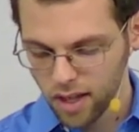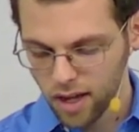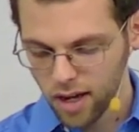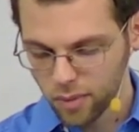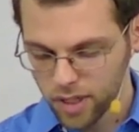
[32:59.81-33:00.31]

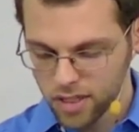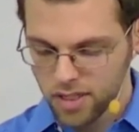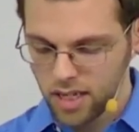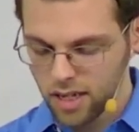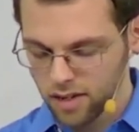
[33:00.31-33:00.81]
uh, we can
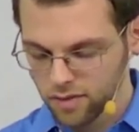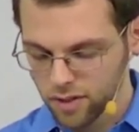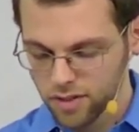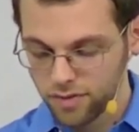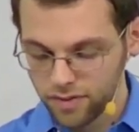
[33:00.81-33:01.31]
see in
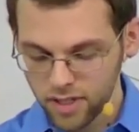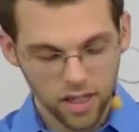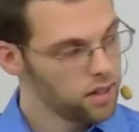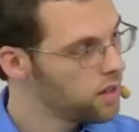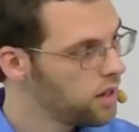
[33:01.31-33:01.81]
verse
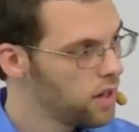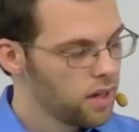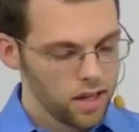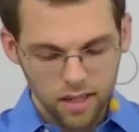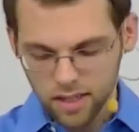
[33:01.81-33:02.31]
15.
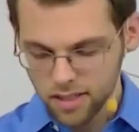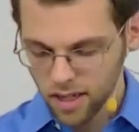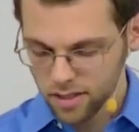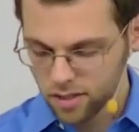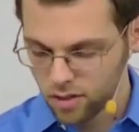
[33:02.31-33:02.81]
He
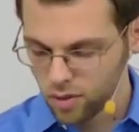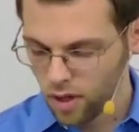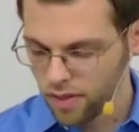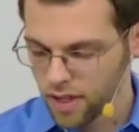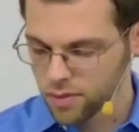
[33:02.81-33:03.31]
says, Do
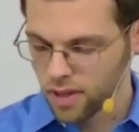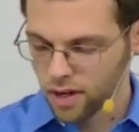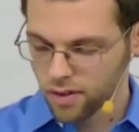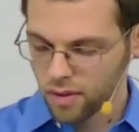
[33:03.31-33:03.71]
all things without